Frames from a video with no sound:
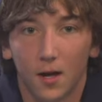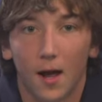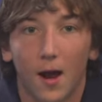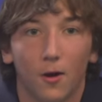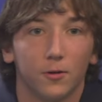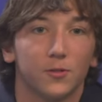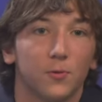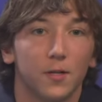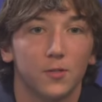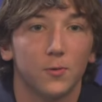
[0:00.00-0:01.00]
our
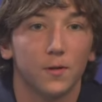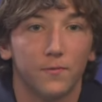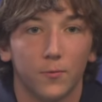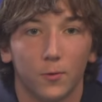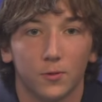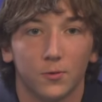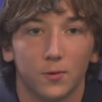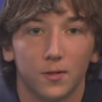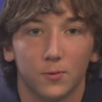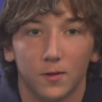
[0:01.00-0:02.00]

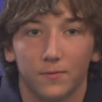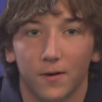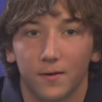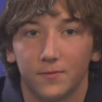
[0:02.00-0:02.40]
2024-2025